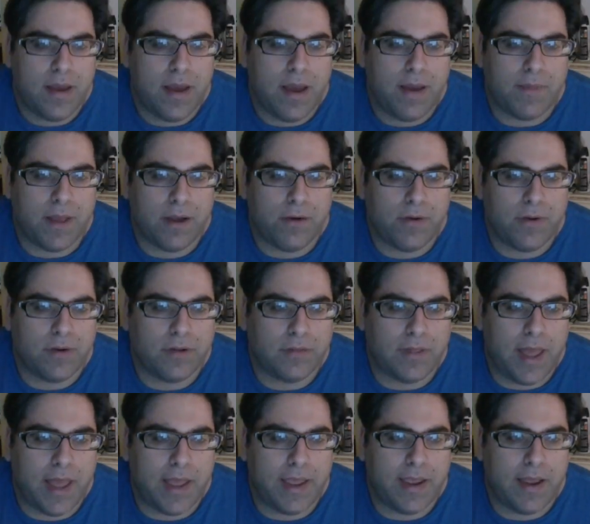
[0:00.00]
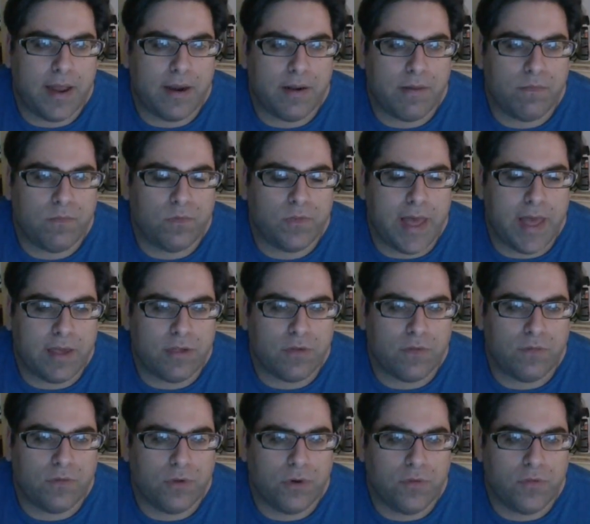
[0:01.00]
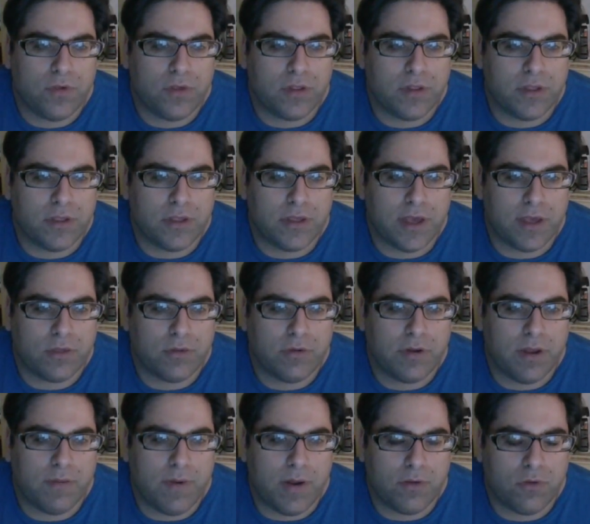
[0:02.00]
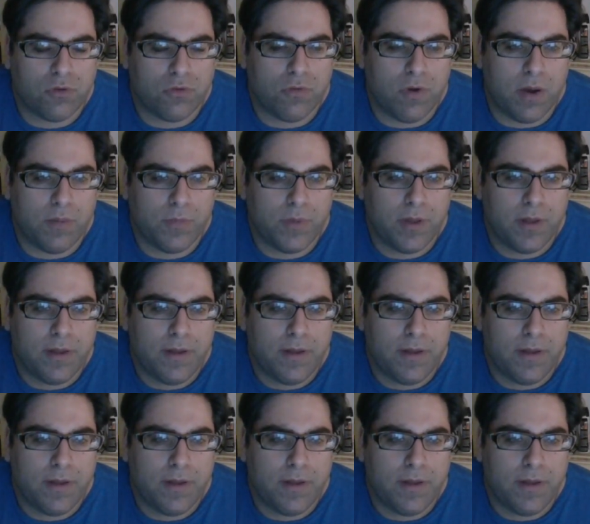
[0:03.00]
I'm not going to lie, I got a flash of nervousness yesterday about Trump.